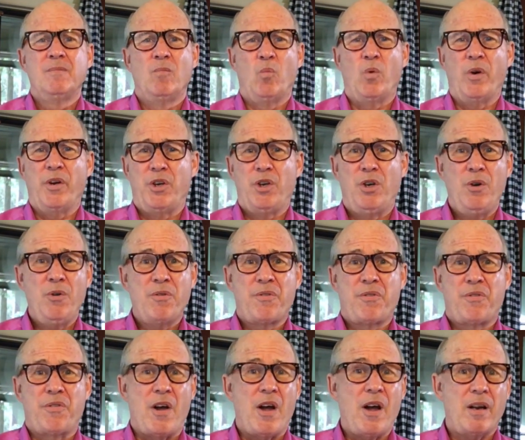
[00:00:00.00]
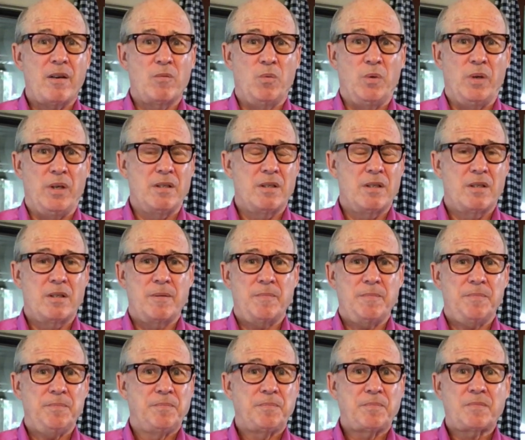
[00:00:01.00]
what you thought was
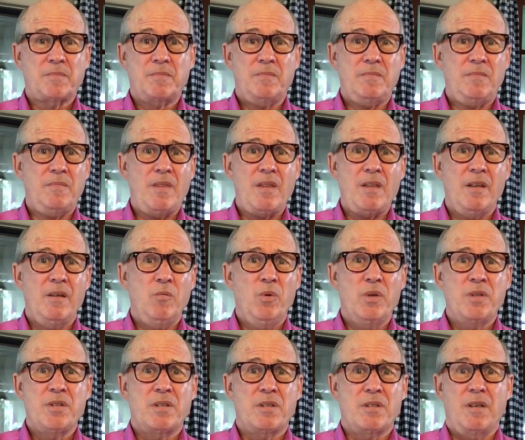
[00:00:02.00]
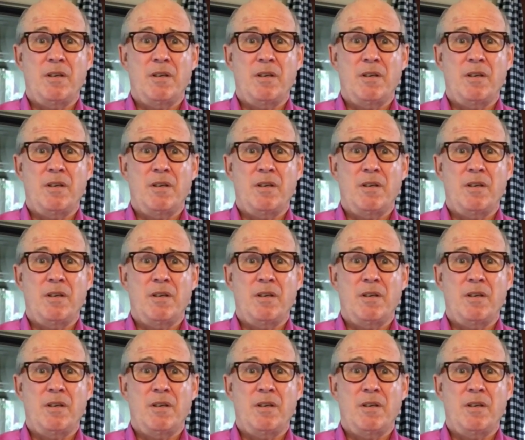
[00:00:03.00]
was